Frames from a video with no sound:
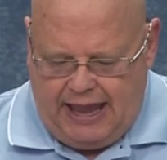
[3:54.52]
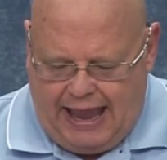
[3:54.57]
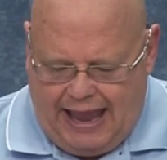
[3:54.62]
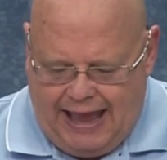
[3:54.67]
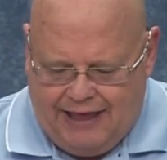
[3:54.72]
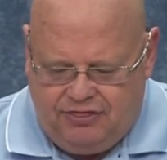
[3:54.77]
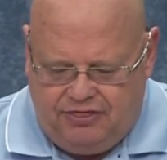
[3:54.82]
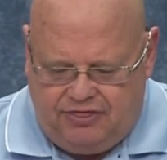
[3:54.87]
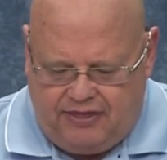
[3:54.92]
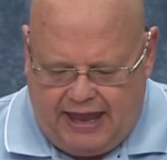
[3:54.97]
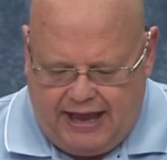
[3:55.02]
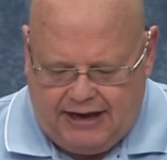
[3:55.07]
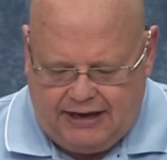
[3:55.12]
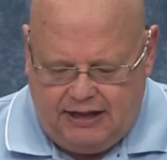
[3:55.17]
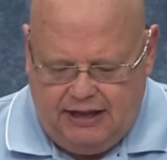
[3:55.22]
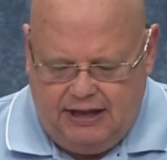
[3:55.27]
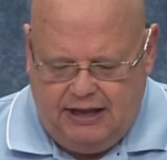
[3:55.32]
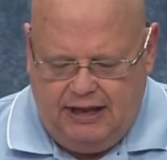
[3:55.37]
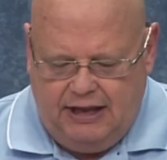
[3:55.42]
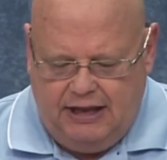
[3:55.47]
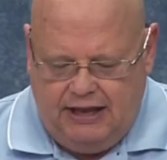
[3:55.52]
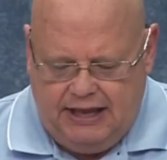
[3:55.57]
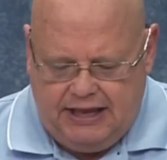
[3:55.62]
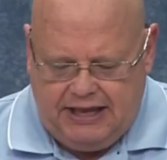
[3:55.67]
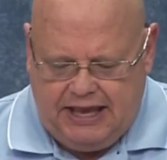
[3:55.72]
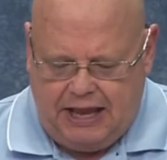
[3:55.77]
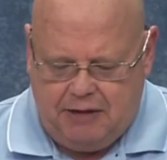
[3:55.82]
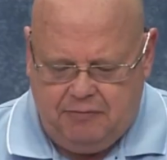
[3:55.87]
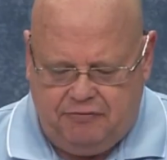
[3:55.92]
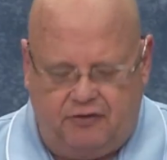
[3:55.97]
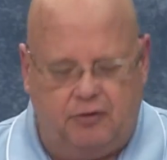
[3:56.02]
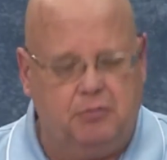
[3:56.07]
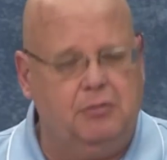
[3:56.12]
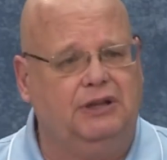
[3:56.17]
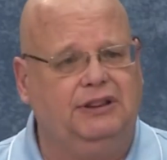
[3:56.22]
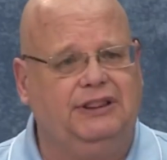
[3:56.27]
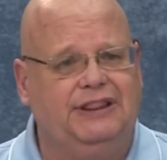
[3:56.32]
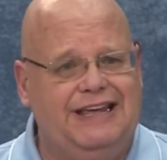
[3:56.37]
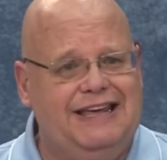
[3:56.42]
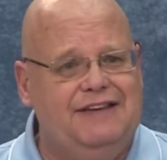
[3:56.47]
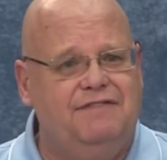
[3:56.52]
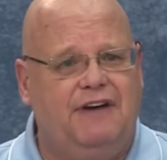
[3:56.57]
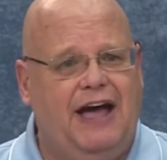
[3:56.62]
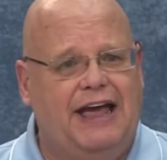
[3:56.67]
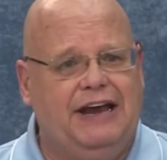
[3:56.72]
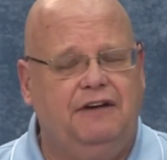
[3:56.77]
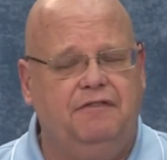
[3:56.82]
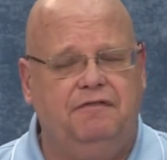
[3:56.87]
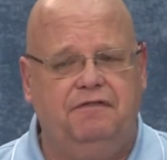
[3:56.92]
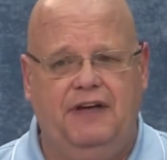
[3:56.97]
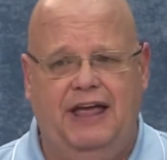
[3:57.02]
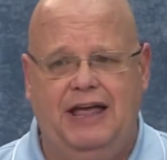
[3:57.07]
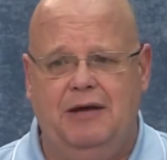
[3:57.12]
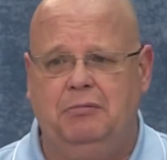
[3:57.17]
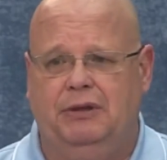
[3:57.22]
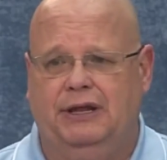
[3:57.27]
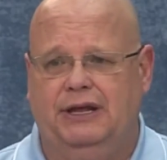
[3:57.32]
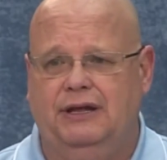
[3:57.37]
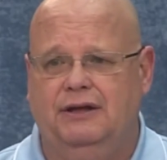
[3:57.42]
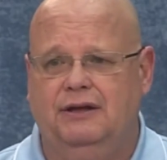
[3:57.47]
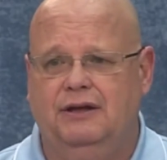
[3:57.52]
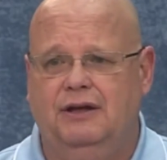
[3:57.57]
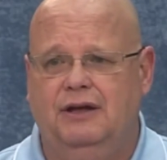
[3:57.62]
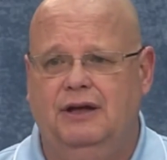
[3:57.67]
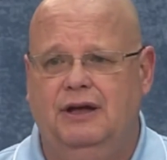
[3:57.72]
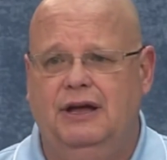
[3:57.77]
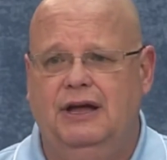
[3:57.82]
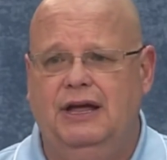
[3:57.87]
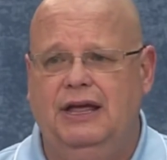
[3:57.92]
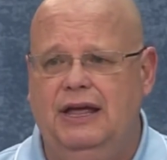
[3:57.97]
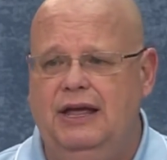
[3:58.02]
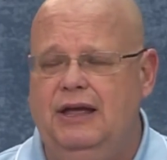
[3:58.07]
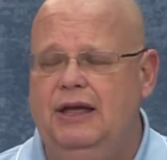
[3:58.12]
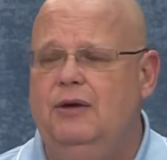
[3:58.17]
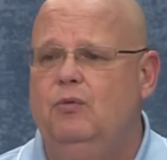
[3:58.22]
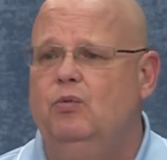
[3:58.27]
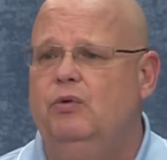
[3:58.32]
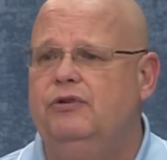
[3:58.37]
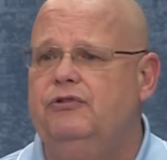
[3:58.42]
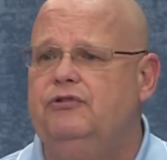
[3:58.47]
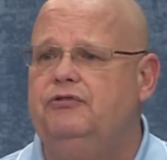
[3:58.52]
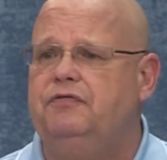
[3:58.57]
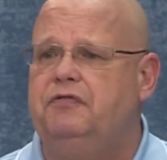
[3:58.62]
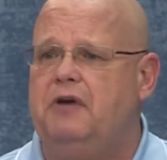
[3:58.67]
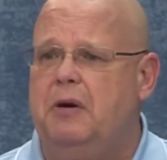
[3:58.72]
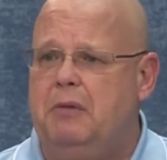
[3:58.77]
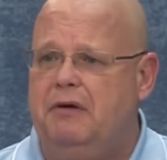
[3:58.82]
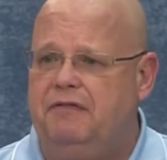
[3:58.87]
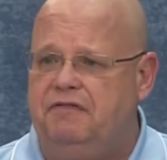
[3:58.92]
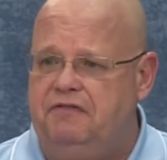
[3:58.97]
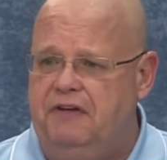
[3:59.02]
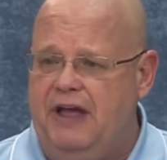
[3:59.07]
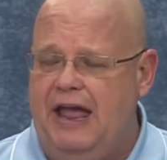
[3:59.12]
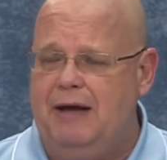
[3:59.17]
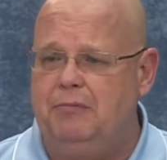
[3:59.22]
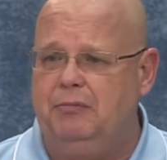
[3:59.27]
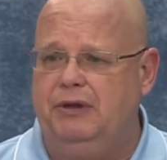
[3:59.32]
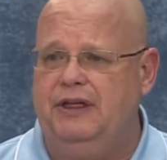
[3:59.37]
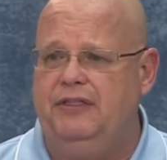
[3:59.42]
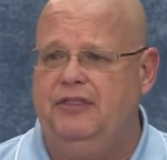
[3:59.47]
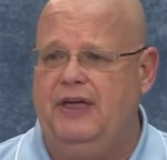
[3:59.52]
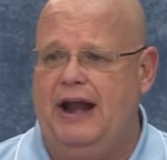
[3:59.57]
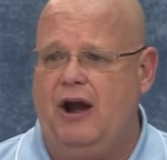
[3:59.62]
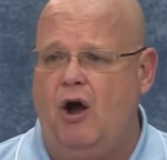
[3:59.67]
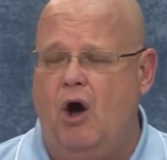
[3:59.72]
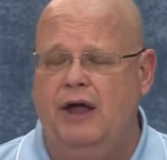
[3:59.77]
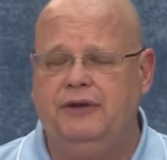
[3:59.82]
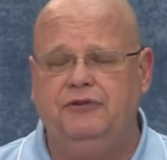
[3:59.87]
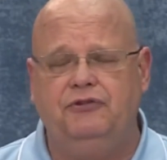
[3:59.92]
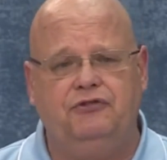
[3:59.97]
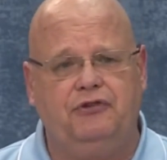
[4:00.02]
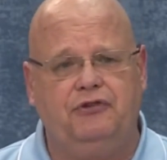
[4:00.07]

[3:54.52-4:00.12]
and that he came from a Levite family. He was from a family that on